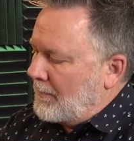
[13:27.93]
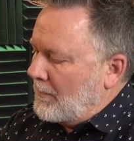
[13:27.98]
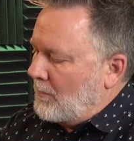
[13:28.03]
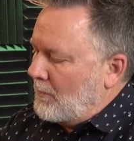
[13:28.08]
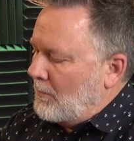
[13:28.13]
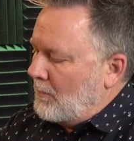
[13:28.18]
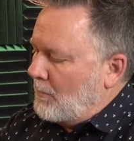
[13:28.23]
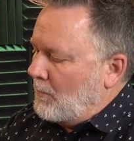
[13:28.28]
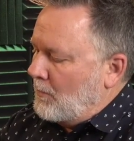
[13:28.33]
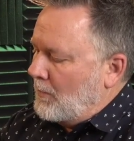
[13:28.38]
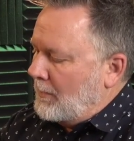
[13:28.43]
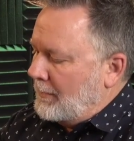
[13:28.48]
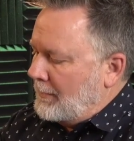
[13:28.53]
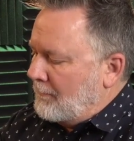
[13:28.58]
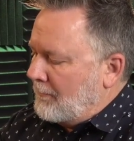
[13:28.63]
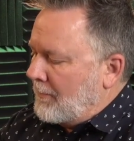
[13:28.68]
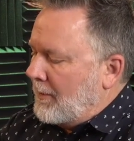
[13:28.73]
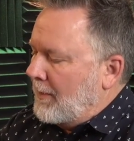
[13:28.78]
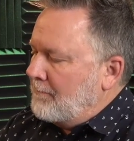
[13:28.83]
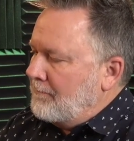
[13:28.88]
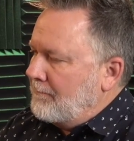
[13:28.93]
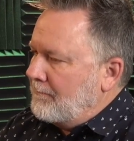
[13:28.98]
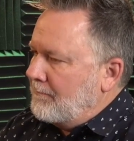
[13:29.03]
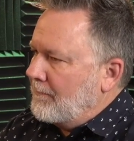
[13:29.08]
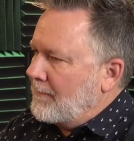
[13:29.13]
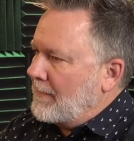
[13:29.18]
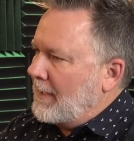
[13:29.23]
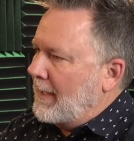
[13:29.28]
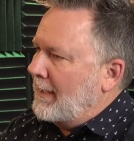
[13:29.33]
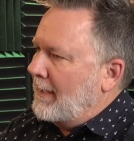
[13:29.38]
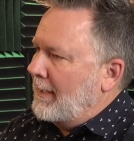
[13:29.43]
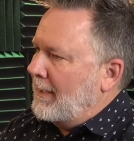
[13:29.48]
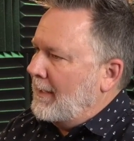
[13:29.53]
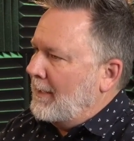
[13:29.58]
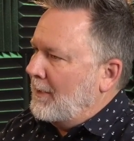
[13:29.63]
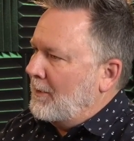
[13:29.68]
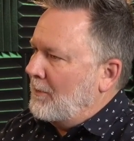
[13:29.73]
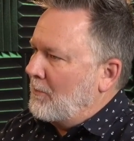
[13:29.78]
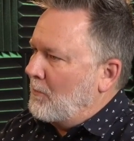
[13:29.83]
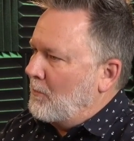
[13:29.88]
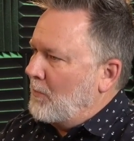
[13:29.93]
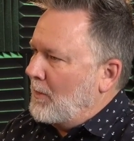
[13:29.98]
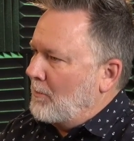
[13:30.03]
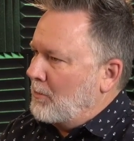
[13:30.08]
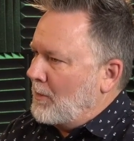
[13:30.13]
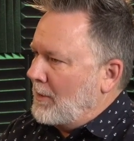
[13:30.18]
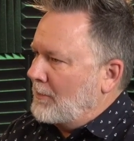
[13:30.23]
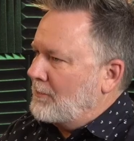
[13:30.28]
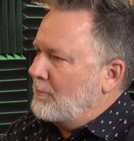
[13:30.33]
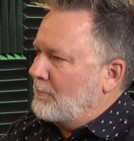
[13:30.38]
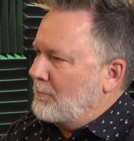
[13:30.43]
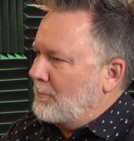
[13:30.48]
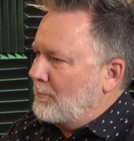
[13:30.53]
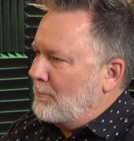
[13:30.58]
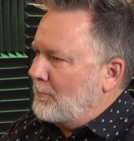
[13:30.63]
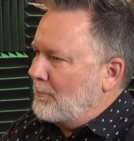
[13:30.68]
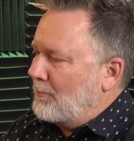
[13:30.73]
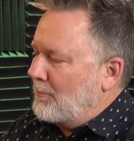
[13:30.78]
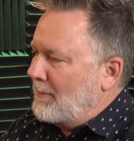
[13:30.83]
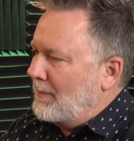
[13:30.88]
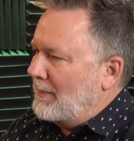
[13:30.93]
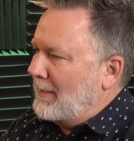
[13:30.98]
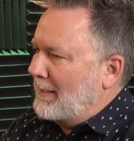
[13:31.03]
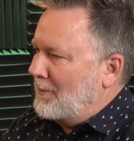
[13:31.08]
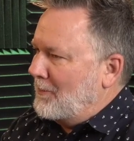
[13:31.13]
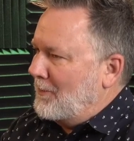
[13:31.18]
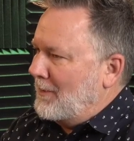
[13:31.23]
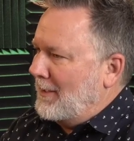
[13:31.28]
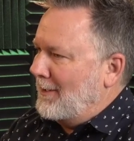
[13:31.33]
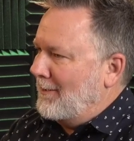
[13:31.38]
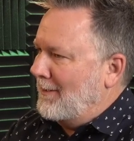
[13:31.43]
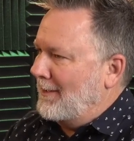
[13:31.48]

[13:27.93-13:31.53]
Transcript: Where are you from? And what brought you to the Lake Nona area?